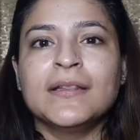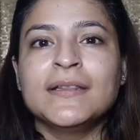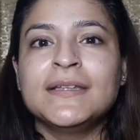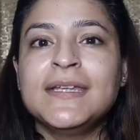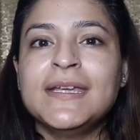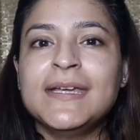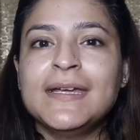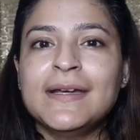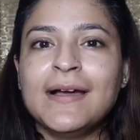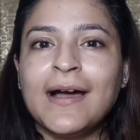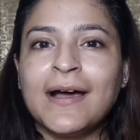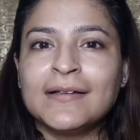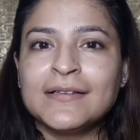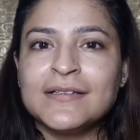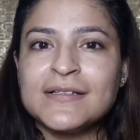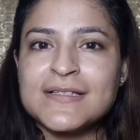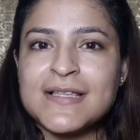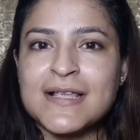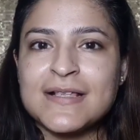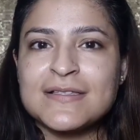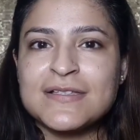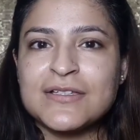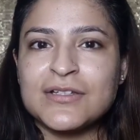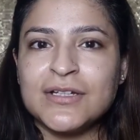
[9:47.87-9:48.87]
The other
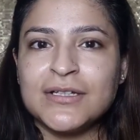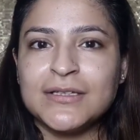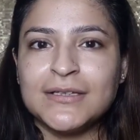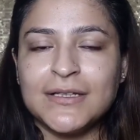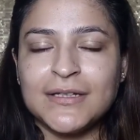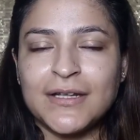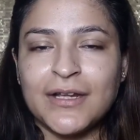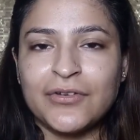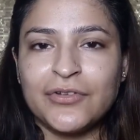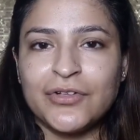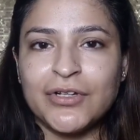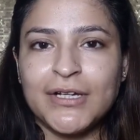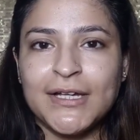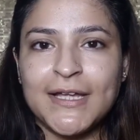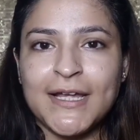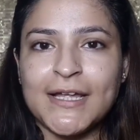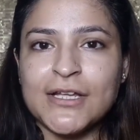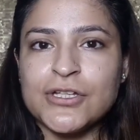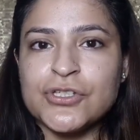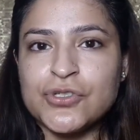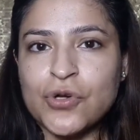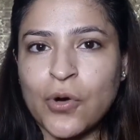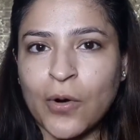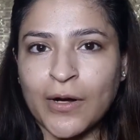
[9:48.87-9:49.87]
sunscreen that I really
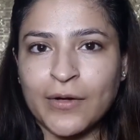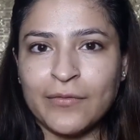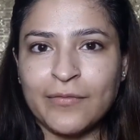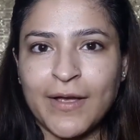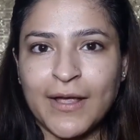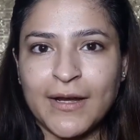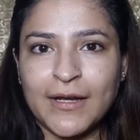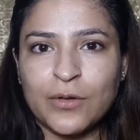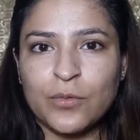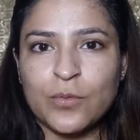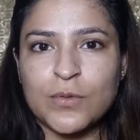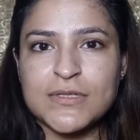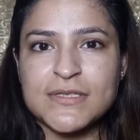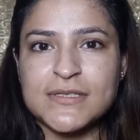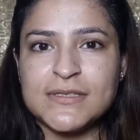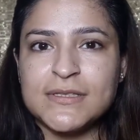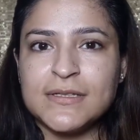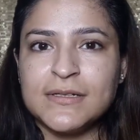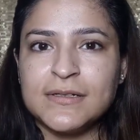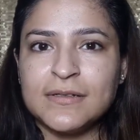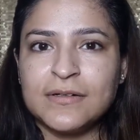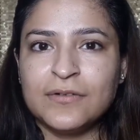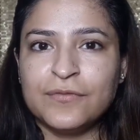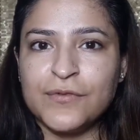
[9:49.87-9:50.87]
enjoyed wearing was
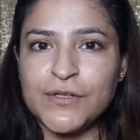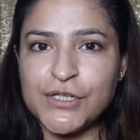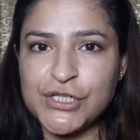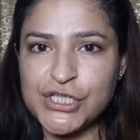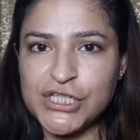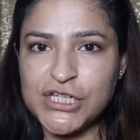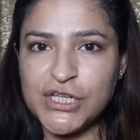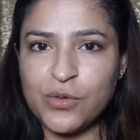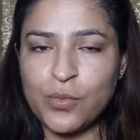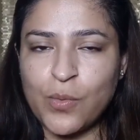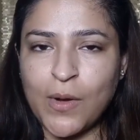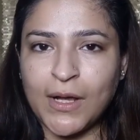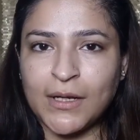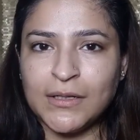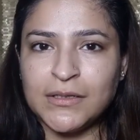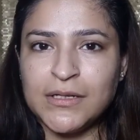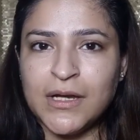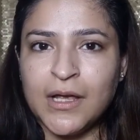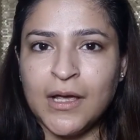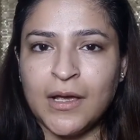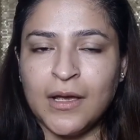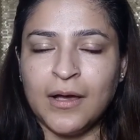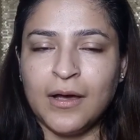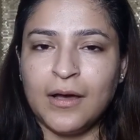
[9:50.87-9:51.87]
the Vichy
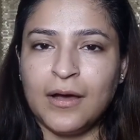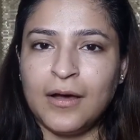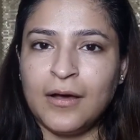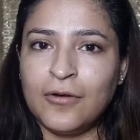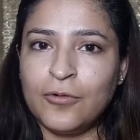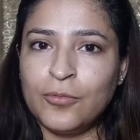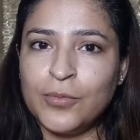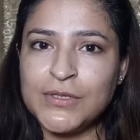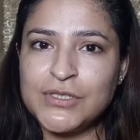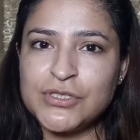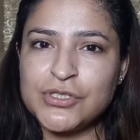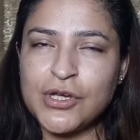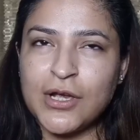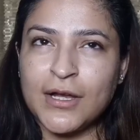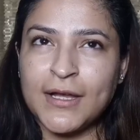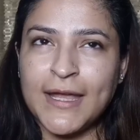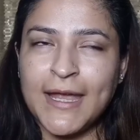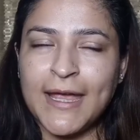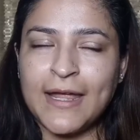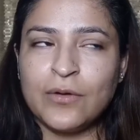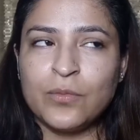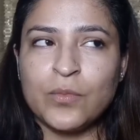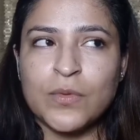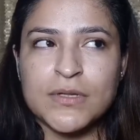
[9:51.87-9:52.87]
one, which
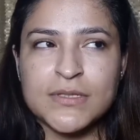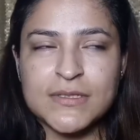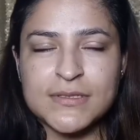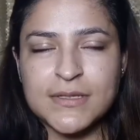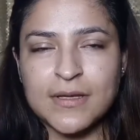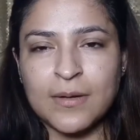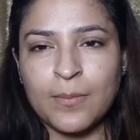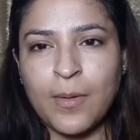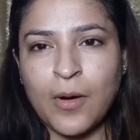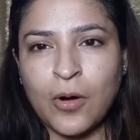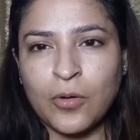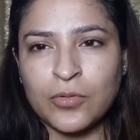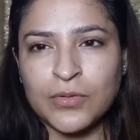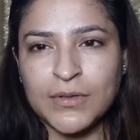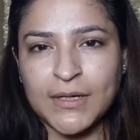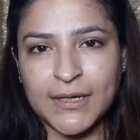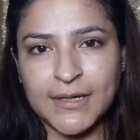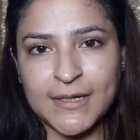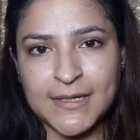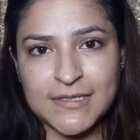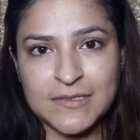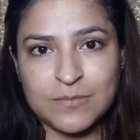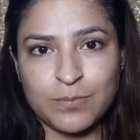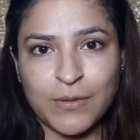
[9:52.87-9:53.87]
again was about
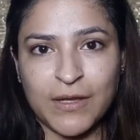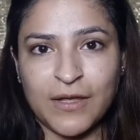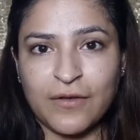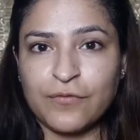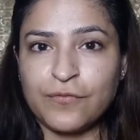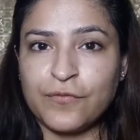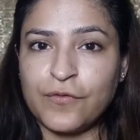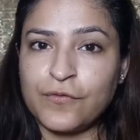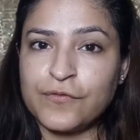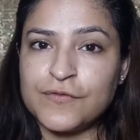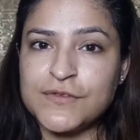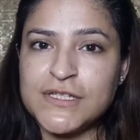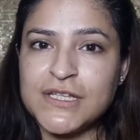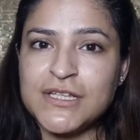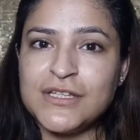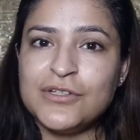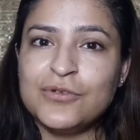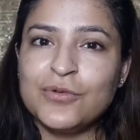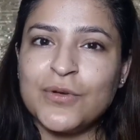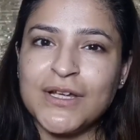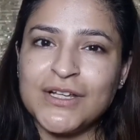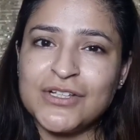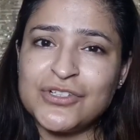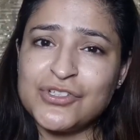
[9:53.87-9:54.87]
an SPF 50.
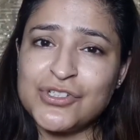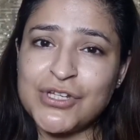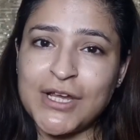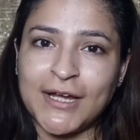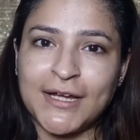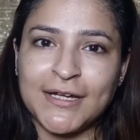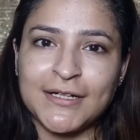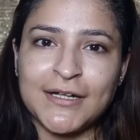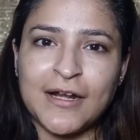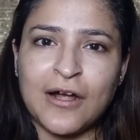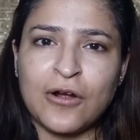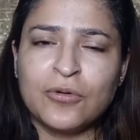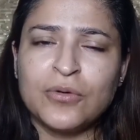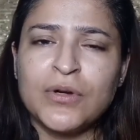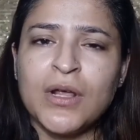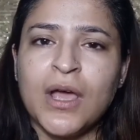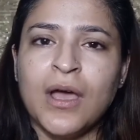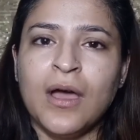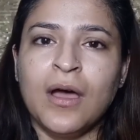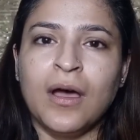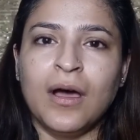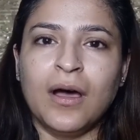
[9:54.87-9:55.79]
You can check it out.